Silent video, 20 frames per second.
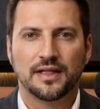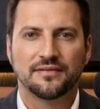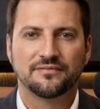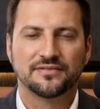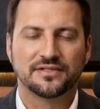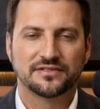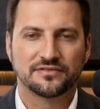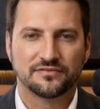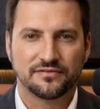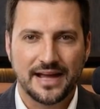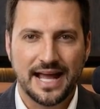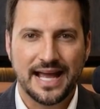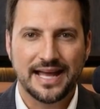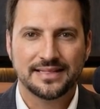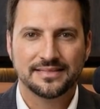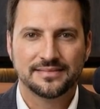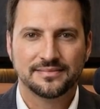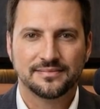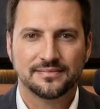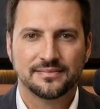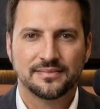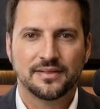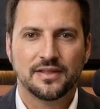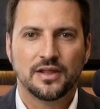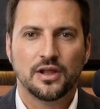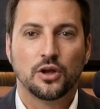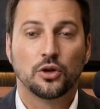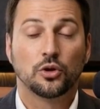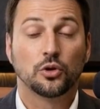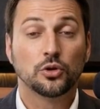If it's flat,
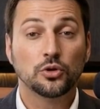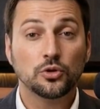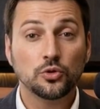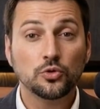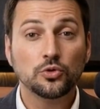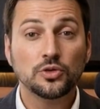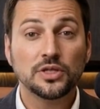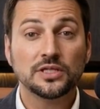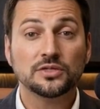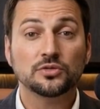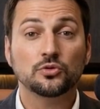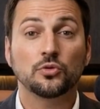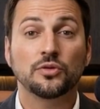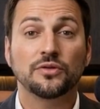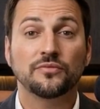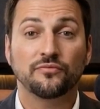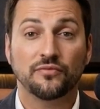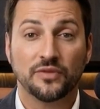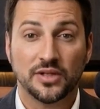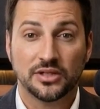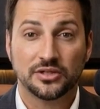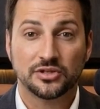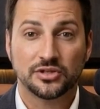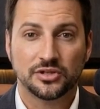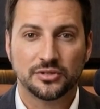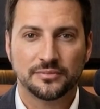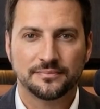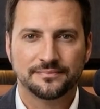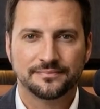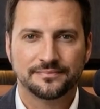you're losing to
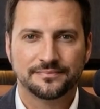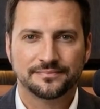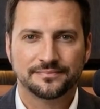inflation.